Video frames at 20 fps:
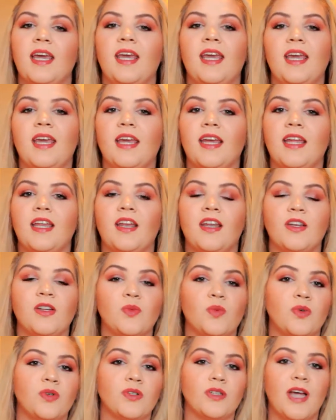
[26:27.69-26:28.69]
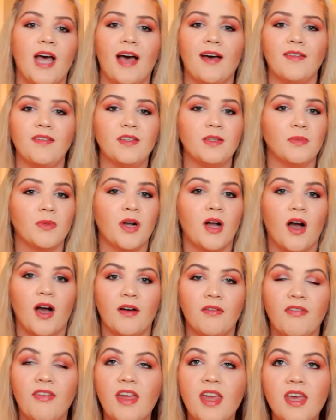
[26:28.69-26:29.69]
and we'll have some
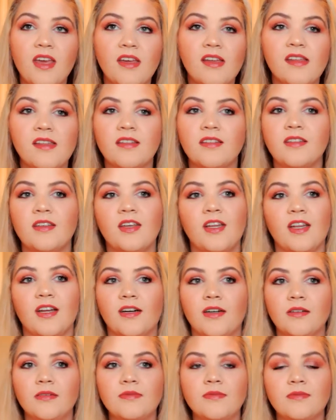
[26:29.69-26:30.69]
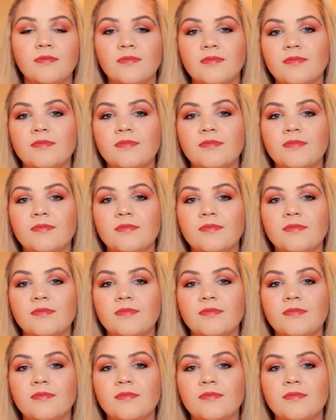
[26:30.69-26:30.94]
coffee, you know,